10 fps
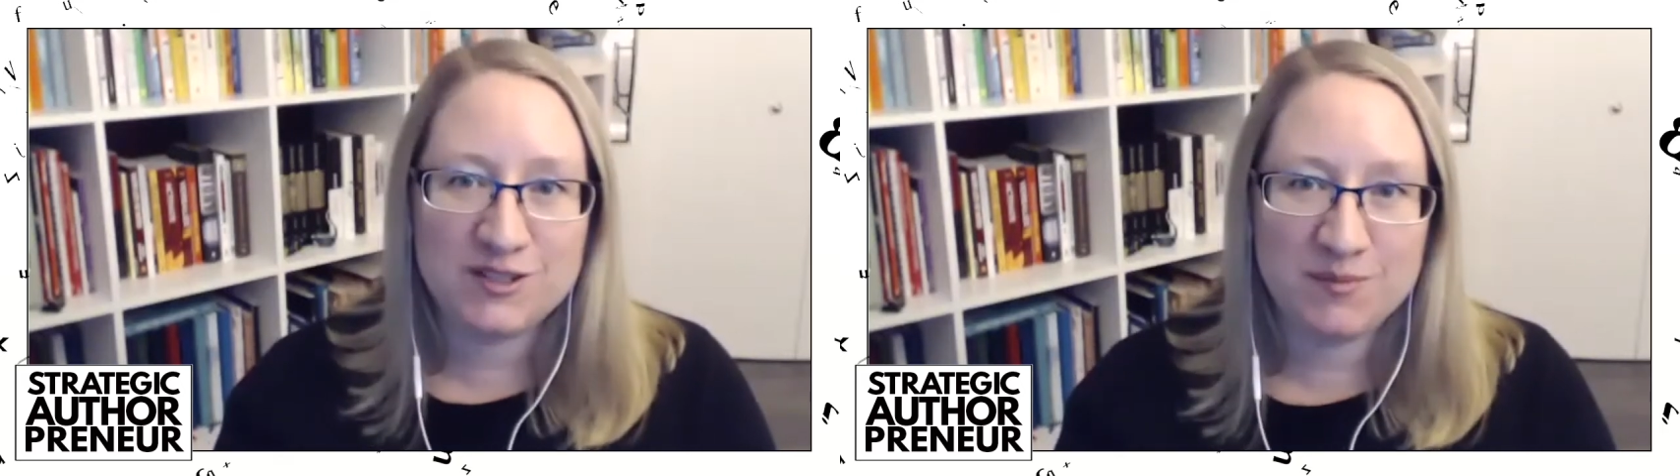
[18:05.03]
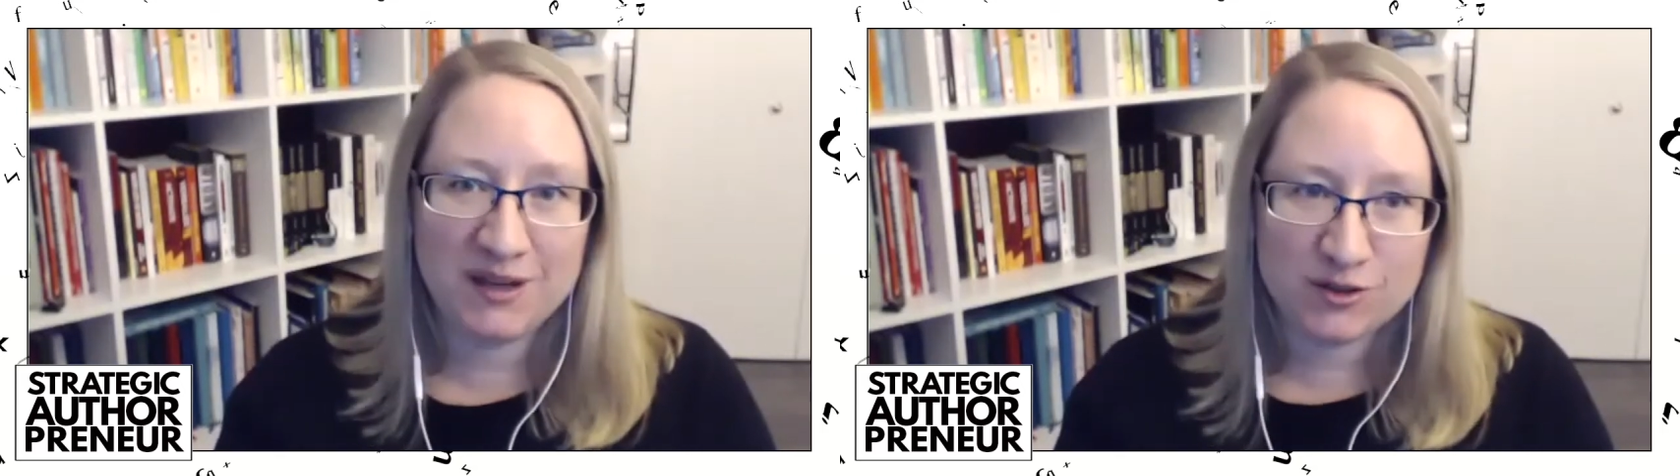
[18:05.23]

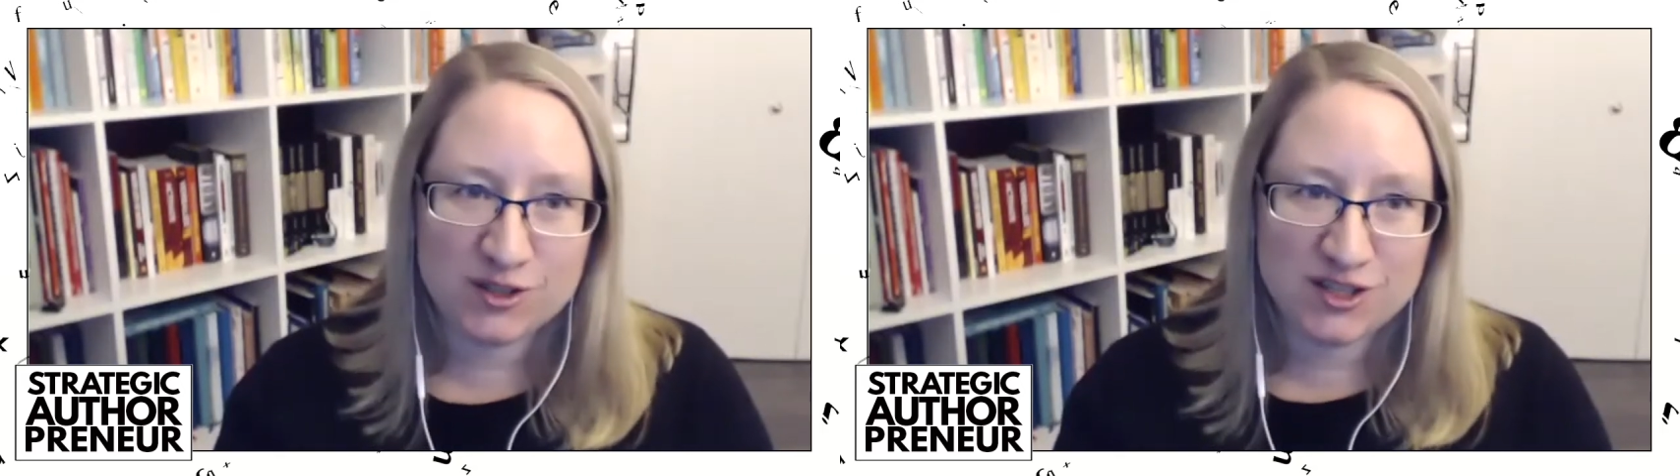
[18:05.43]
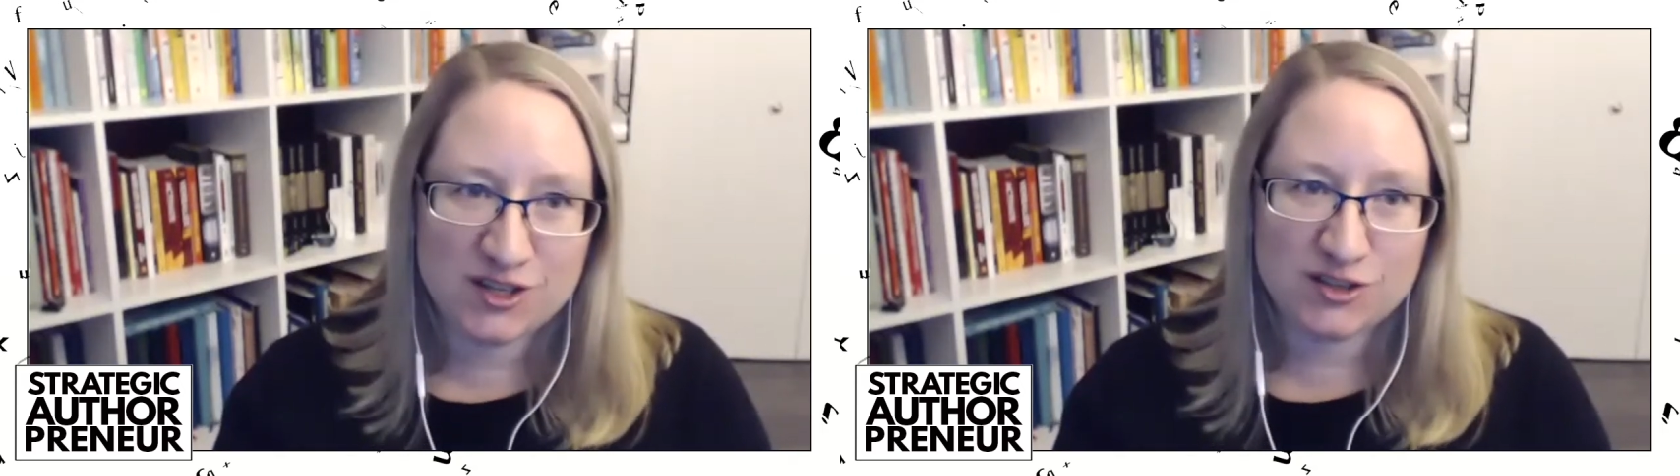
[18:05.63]
to make those
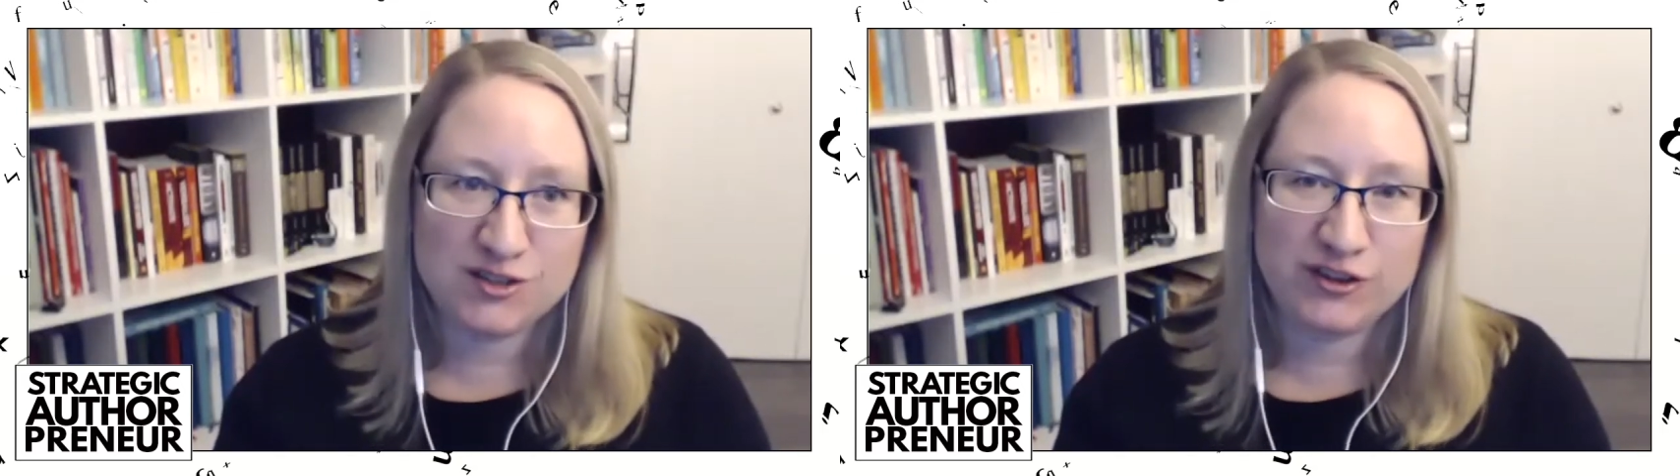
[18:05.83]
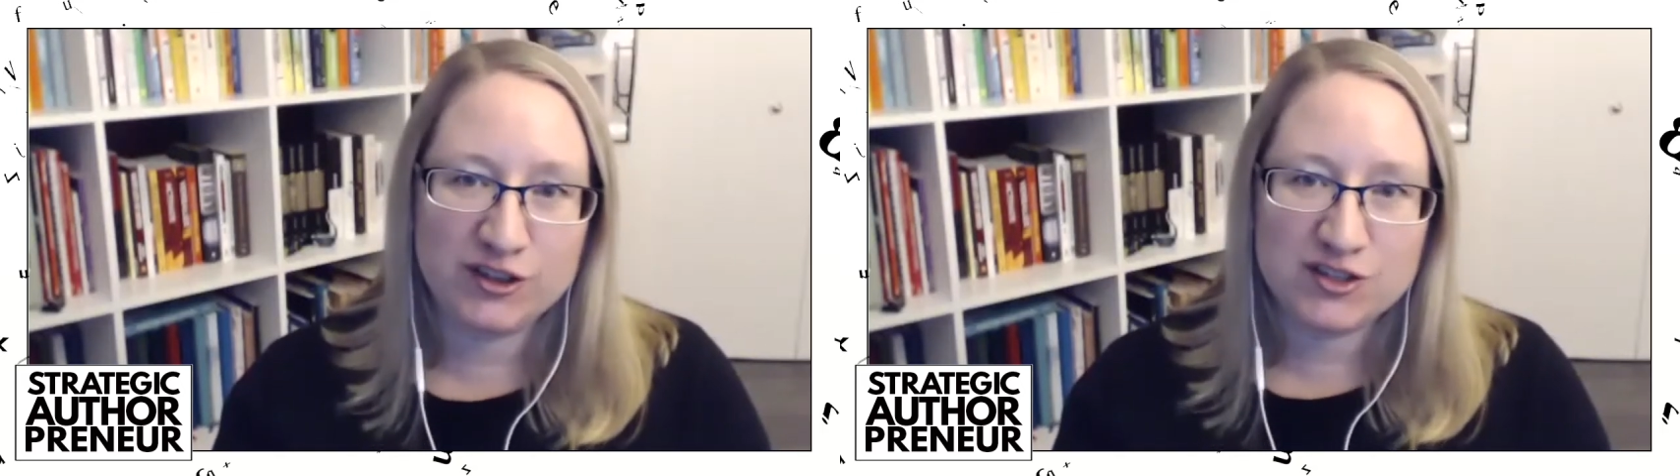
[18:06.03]

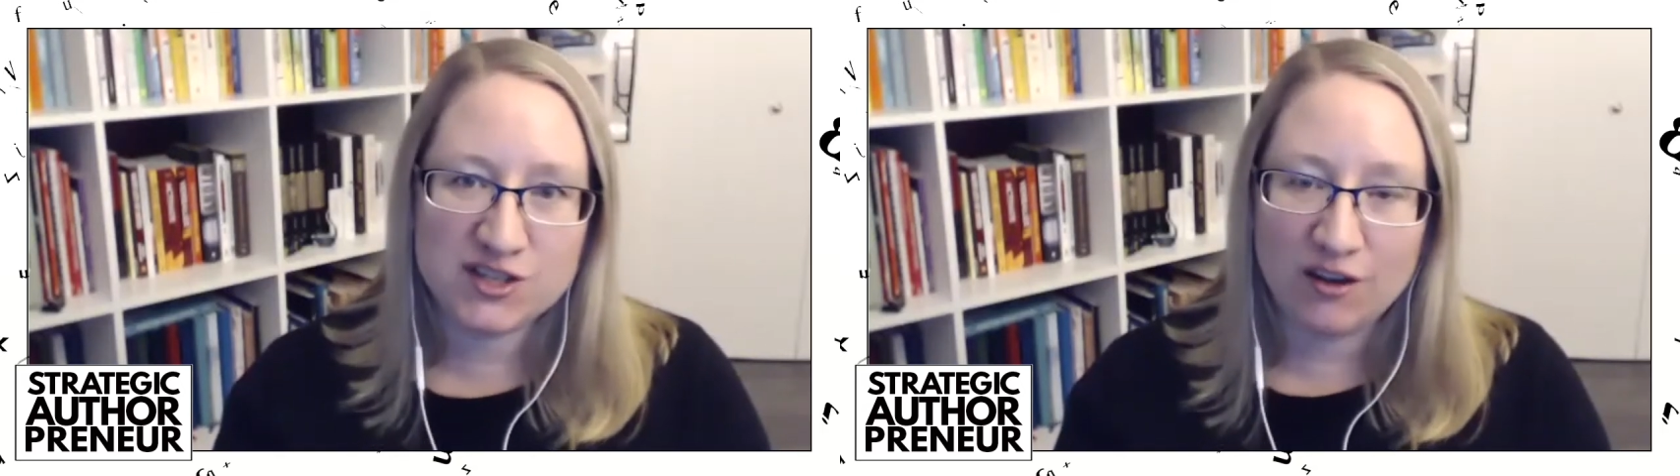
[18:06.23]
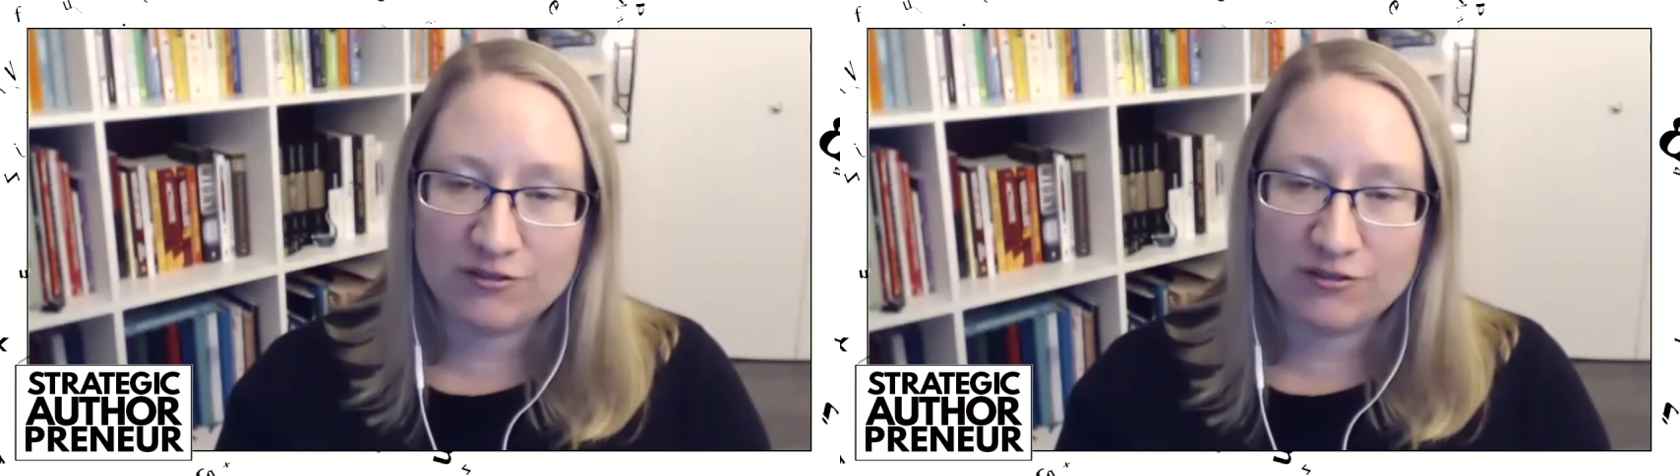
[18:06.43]
decisions for yourself.